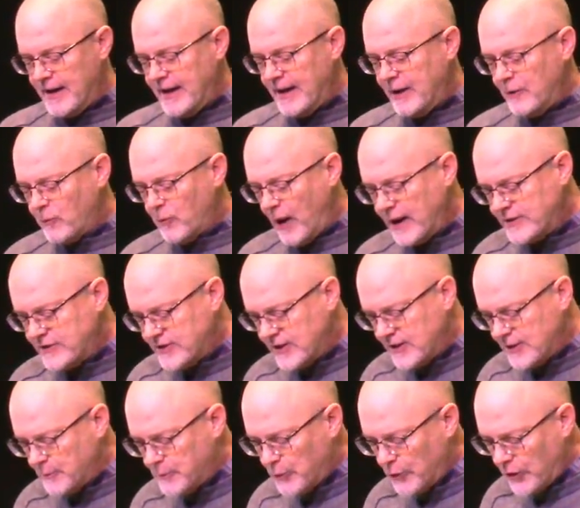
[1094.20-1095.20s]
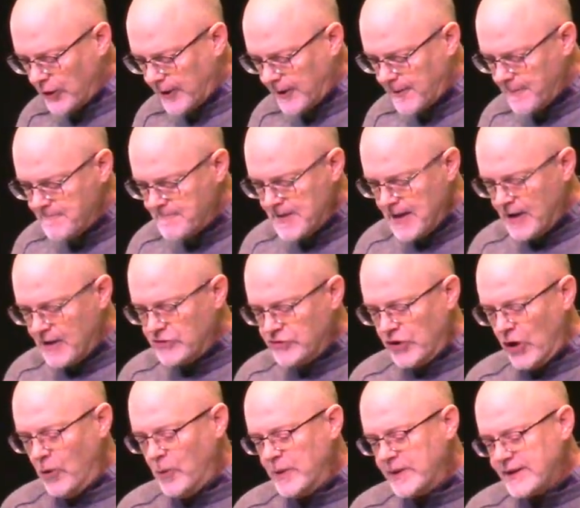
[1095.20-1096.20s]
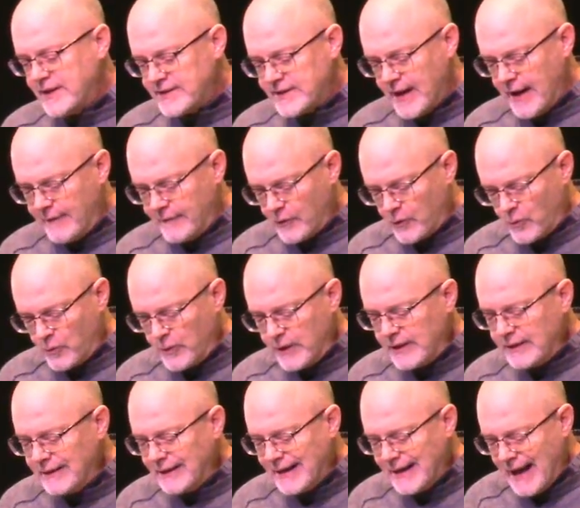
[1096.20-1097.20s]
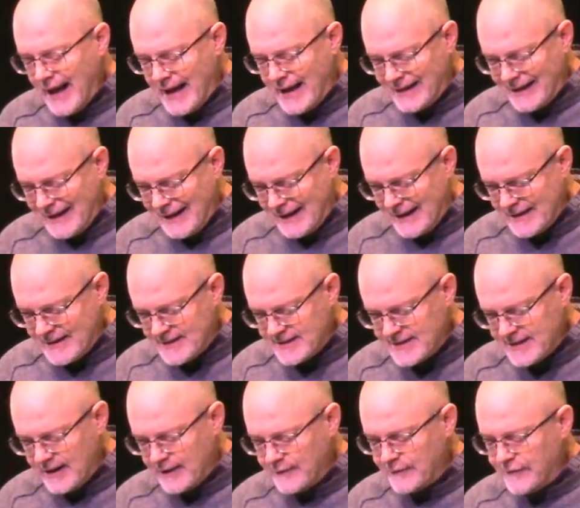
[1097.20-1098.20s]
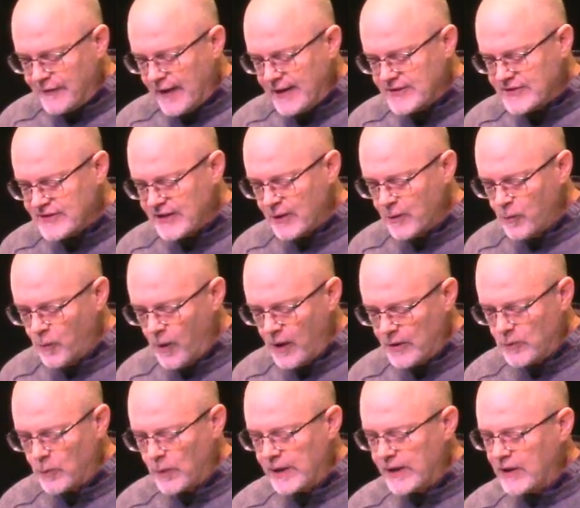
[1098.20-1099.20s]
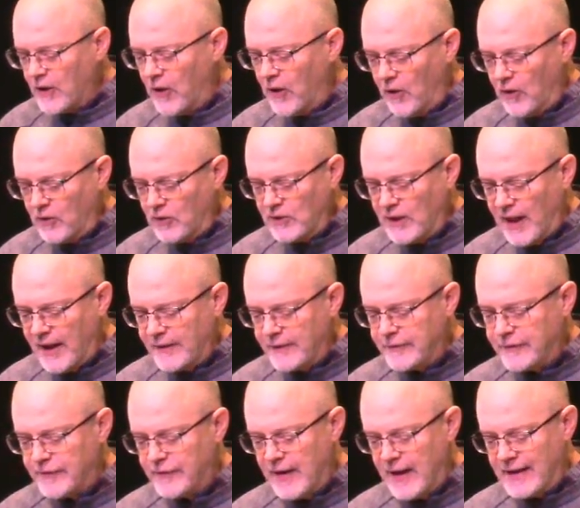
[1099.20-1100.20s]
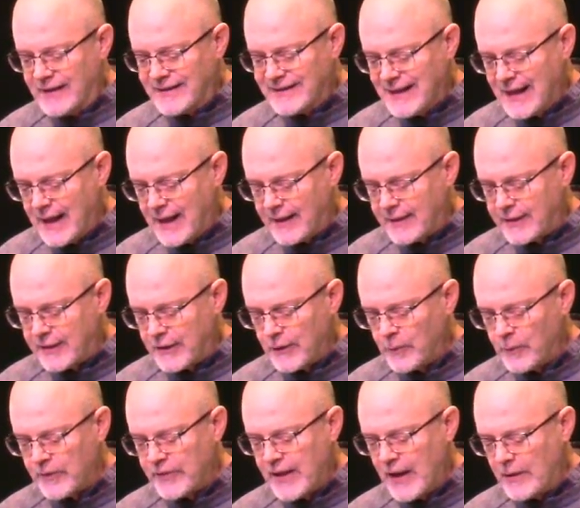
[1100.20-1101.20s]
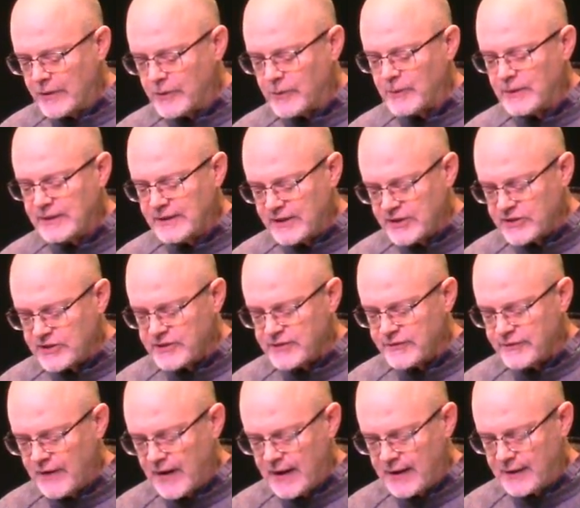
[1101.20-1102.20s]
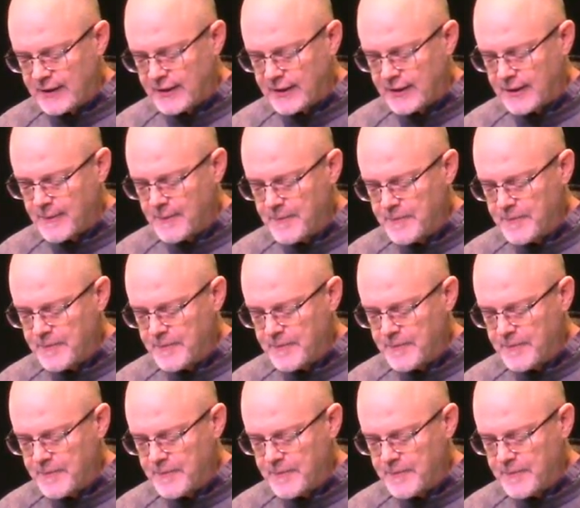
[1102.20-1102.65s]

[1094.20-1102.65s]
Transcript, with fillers: He writes in the book No one is ever really at ease in facing what we call life and death without a religious faith.